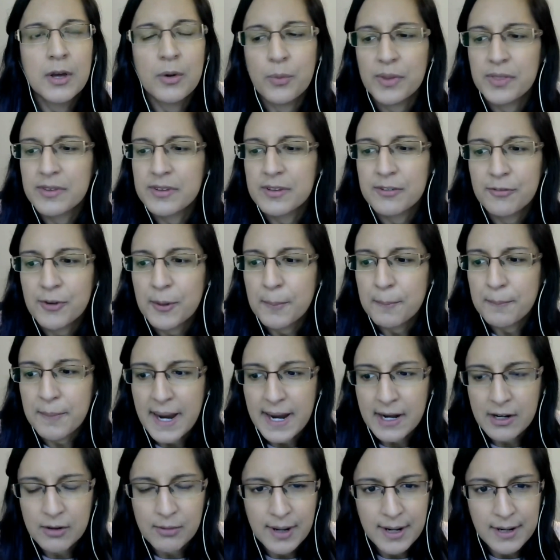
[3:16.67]
with different
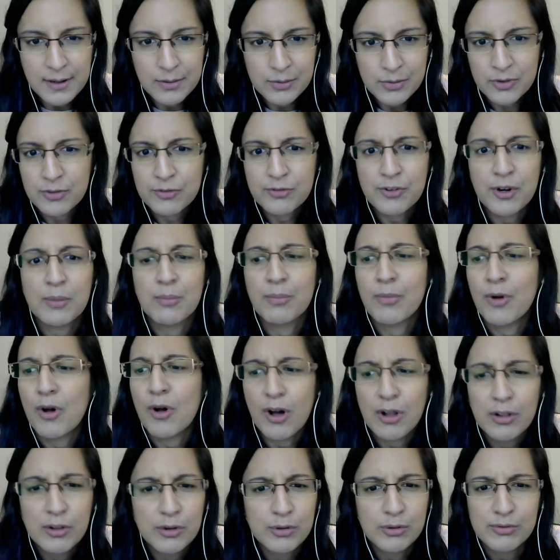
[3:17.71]
backgrounds from
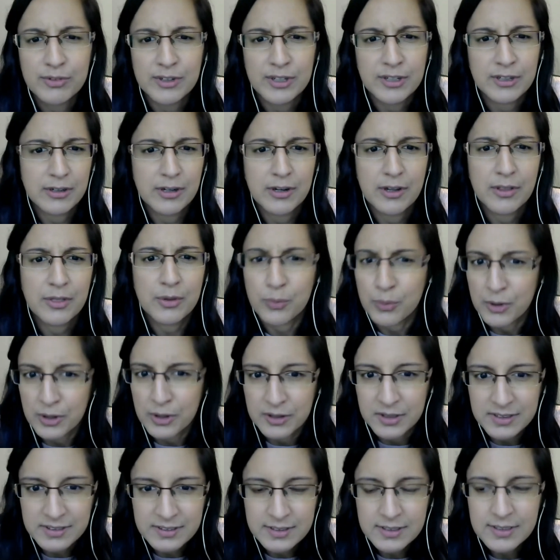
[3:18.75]
all over the
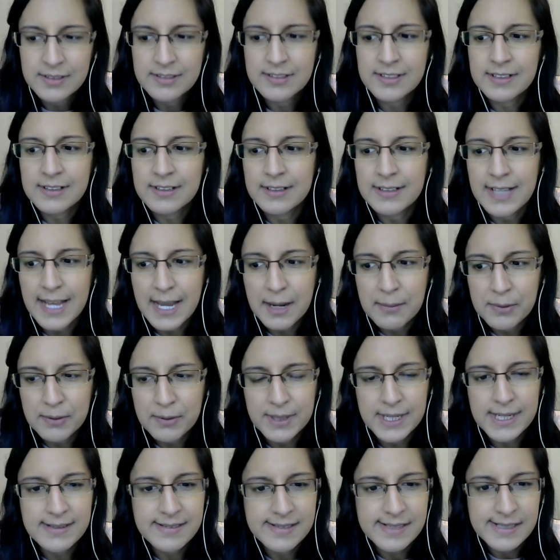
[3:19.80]
world to
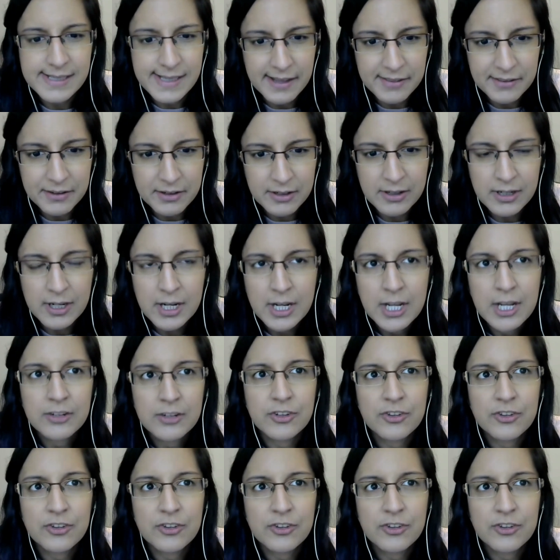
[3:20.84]
collaborate together